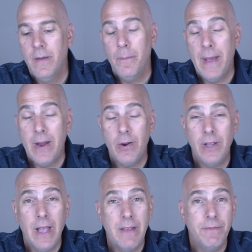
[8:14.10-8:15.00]
Battery
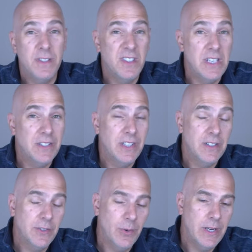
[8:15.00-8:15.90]
life is
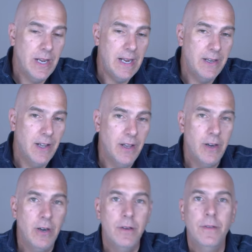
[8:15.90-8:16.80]
decent, three to
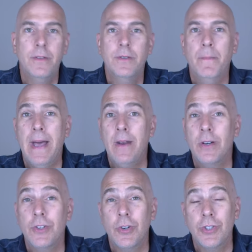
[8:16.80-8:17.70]
800.
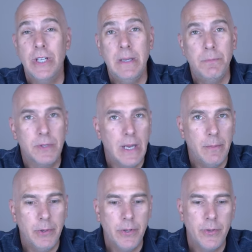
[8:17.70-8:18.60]
Batteries are cheap. A
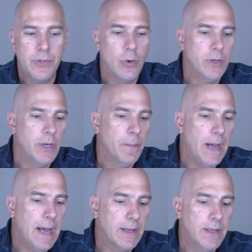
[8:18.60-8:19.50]
couple of those go in your
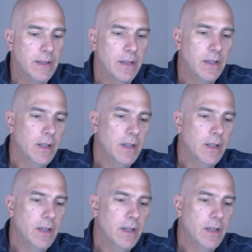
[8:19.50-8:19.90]
pocket.